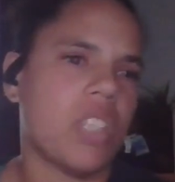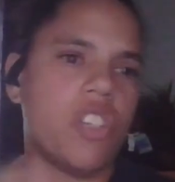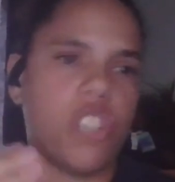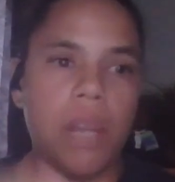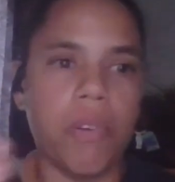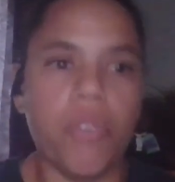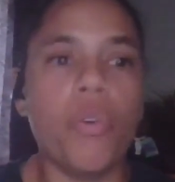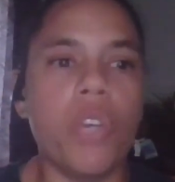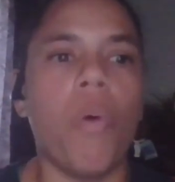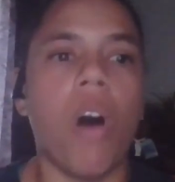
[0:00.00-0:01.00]
ashamed of who
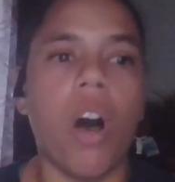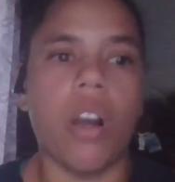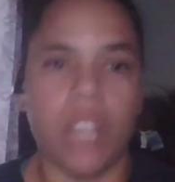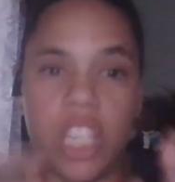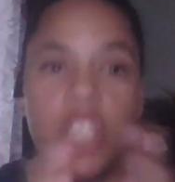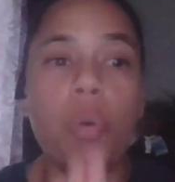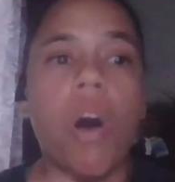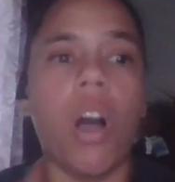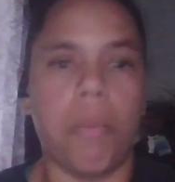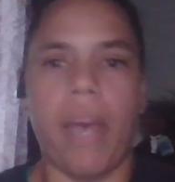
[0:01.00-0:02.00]
you are, like you
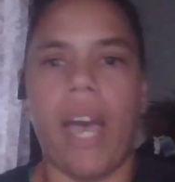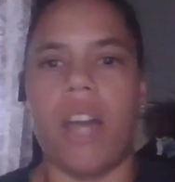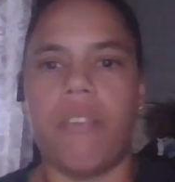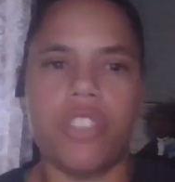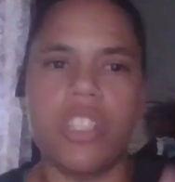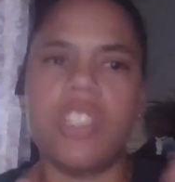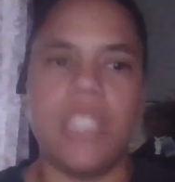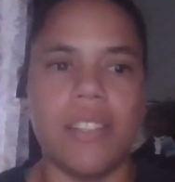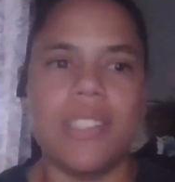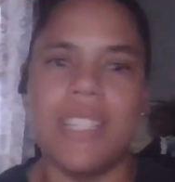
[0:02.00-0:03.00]
are bad, versus
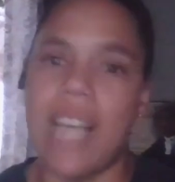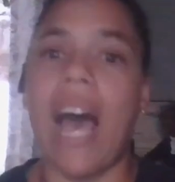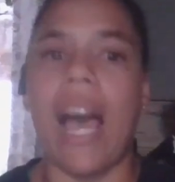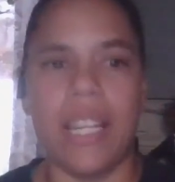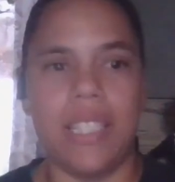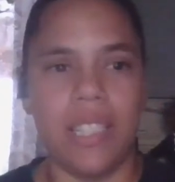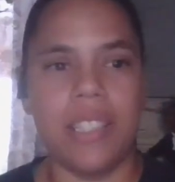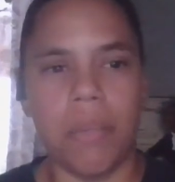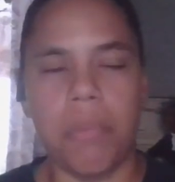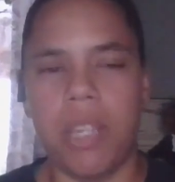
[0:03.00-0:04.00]
guilt is I did
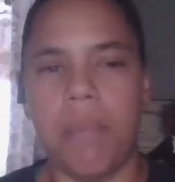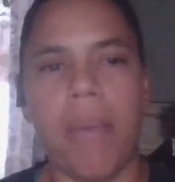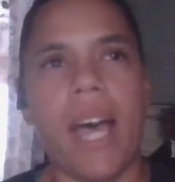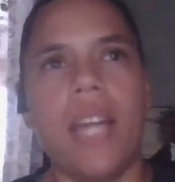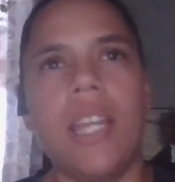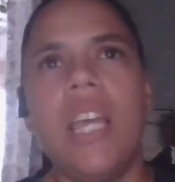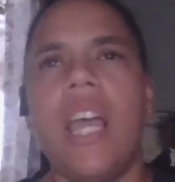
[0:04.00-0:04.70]
something bad.